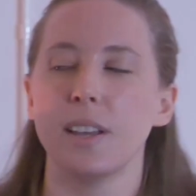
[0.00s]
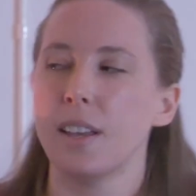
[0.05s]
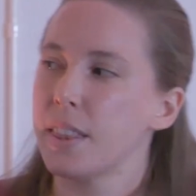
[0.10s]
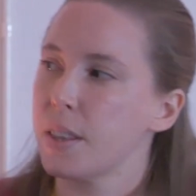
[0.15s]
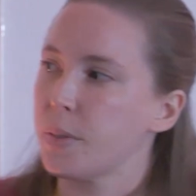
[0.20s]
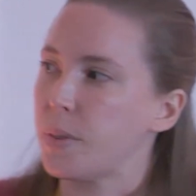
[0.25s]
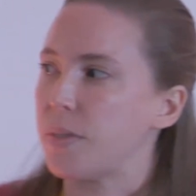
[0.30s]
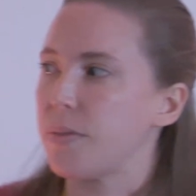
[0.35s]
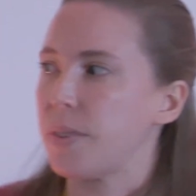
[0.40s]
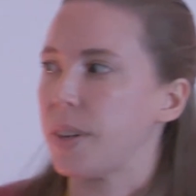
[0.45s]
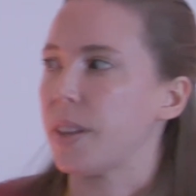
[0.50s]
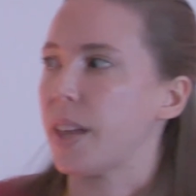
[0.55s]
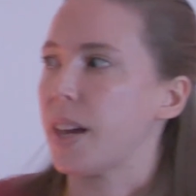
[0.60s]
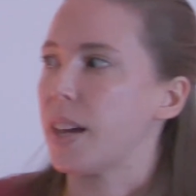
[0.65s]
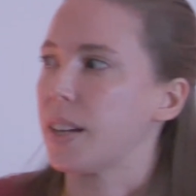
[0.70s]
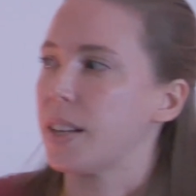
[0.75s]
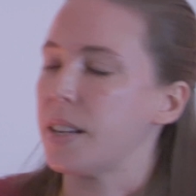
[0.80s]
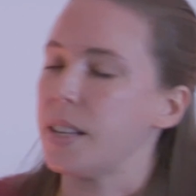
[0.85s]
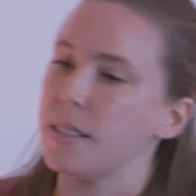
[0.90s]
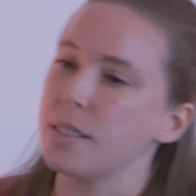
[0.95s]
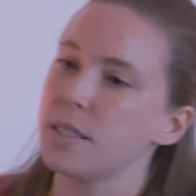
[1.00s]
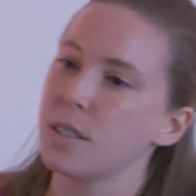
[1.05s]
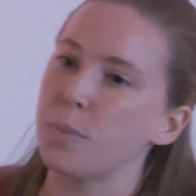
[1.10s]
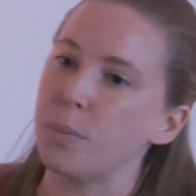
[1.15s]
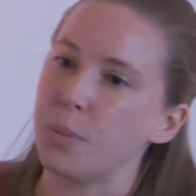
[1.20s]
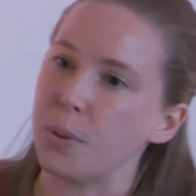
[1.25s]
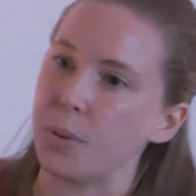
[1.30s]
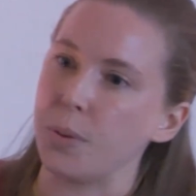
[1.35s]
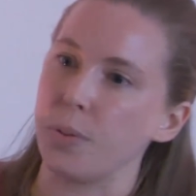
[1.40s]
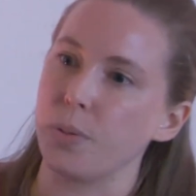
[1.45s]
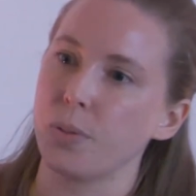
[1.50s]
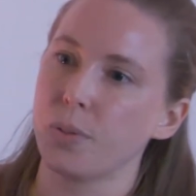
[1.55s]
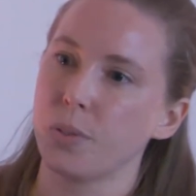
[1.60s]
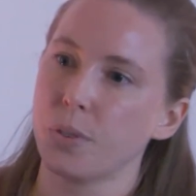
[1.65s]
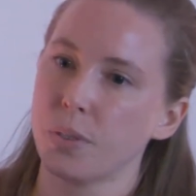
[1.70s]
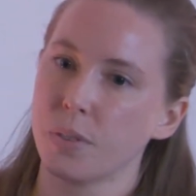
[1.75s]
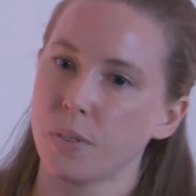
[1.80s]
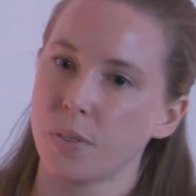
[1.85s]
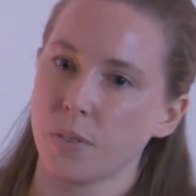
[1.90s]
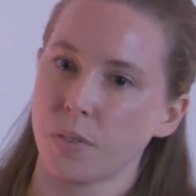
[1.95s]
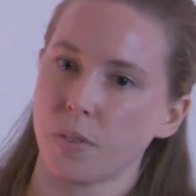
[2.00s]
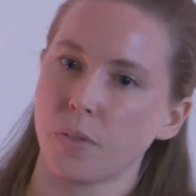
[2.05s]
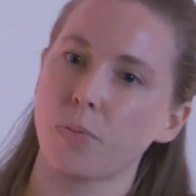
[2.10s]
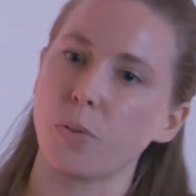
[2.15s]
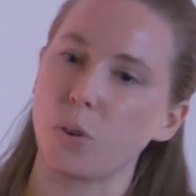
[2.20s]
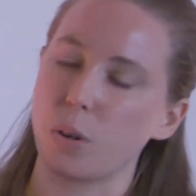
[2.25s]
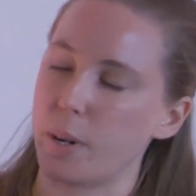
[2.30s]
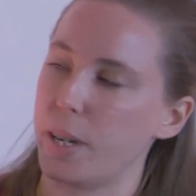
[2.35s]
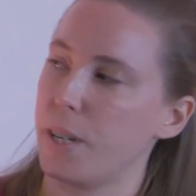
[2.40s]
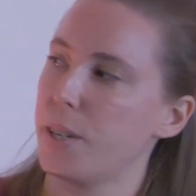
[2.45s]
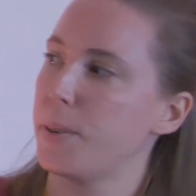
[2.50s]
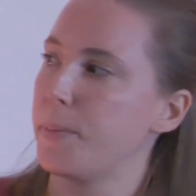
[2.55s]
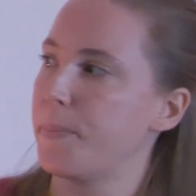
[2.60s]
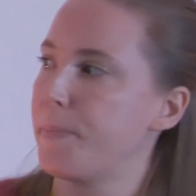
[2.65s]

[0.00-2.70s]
that we feel like needs to move forward?